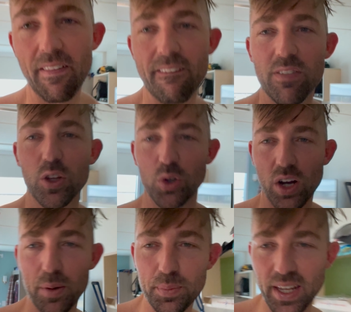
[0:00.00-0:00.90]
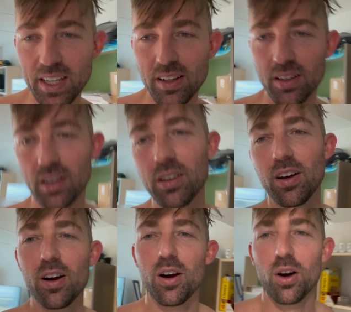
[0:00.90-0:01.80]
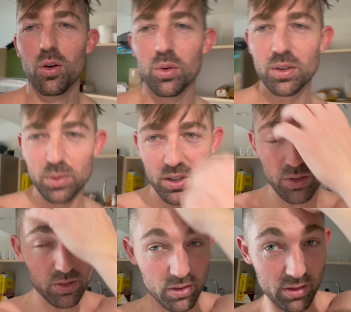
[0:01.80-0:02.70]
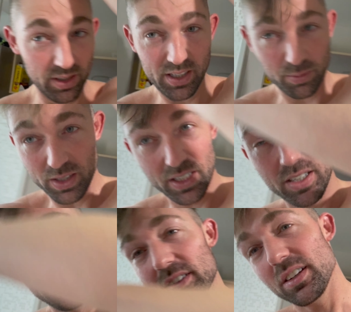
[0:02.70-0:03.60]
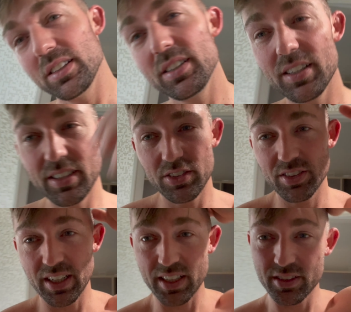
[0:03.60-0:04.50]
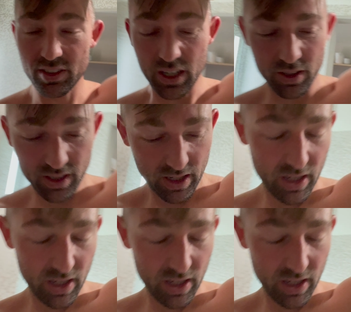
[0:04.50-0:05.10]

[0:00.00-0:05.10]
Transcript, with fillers: little update on what's been going on. My my is crazy. I just got out of the shower.